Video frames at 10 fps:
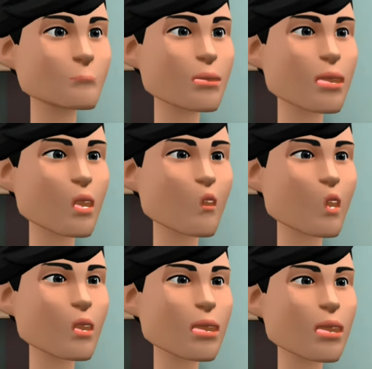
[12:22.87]
Thank you for
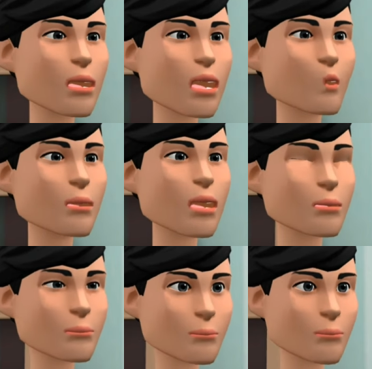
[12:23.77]
listening to me.
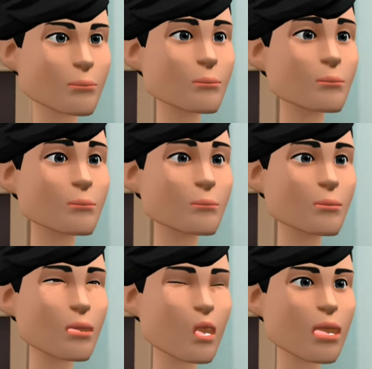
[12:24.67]

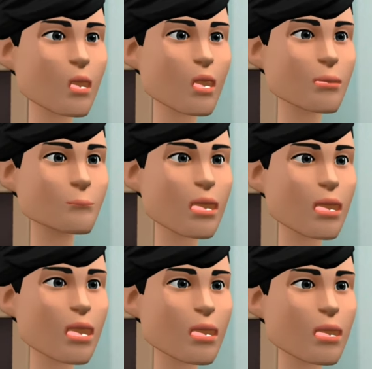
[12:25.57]
I wish you a
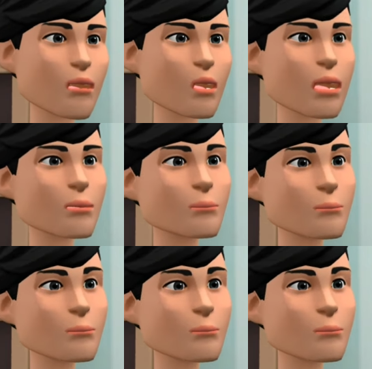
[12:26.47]
speedy recovery.